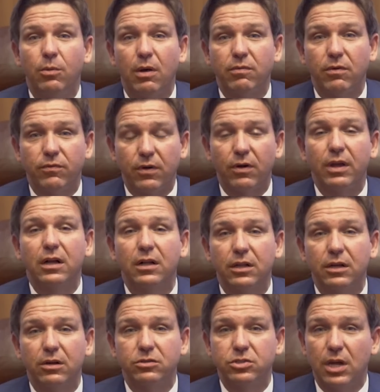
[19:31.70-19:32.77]
We have a very
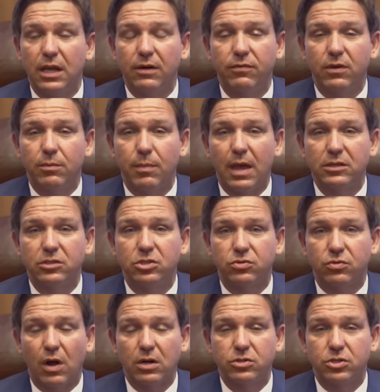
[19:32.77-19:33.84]
clear chain of command
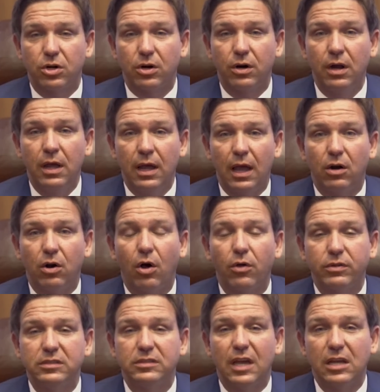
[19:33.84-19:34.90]
structure, and all
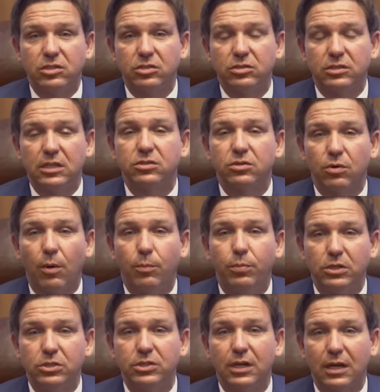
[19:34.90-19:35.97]
these agencies are all
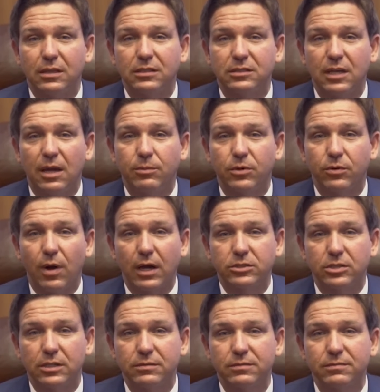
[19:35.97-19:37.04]
pushing in the same
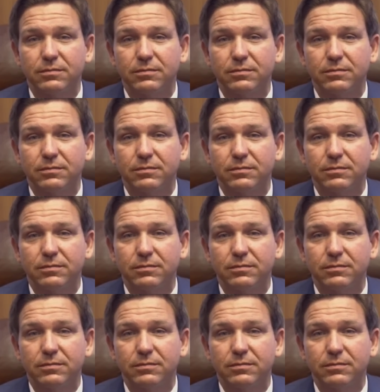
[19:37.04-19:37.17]
direction.